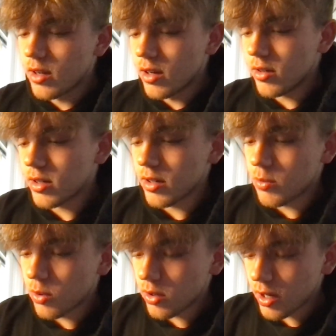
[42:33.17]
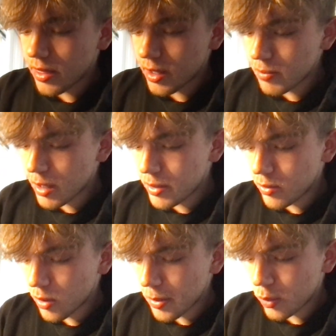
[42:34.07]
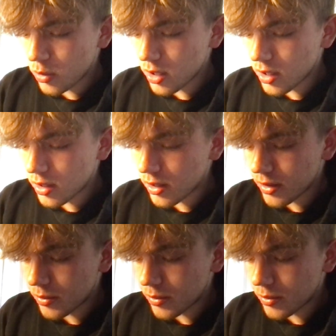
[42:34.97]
Okay, well, I think maybe we'll